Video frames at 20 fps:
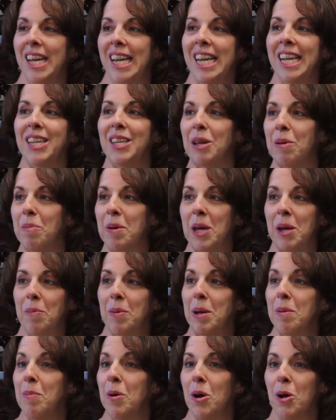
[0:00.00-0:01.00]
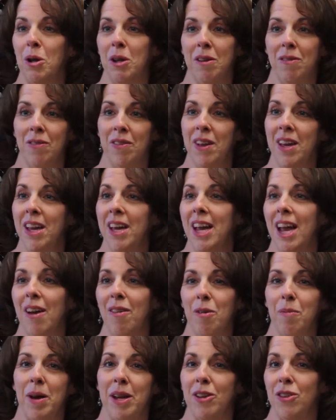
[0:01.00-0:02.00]
ends up being a big ball of
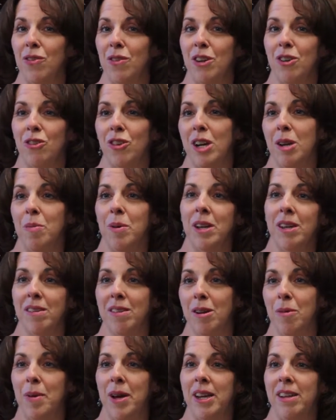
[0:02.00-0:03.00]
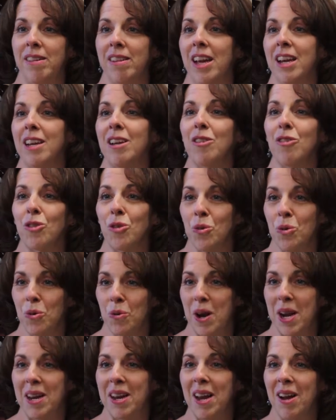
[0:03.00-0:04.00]
everybody's frustrated because nobody's liking school
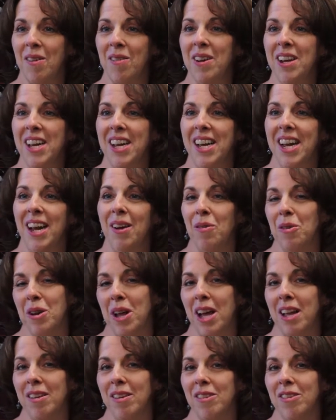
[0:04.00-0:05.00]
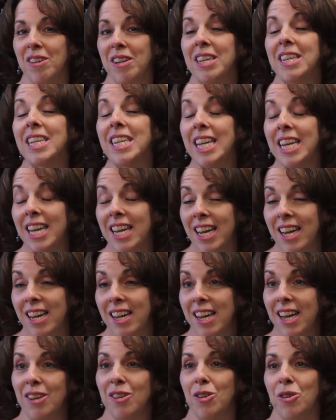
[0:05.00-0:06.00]
right now, and we're not
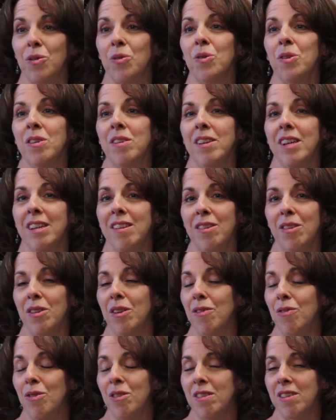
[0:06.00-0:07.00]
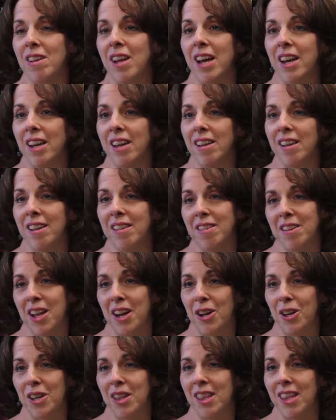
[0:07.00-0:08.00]
succeeding at school, and so therefore it's not a
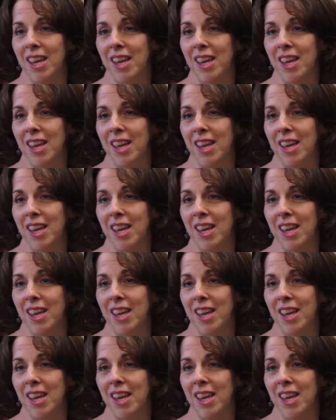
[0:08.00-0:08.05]
good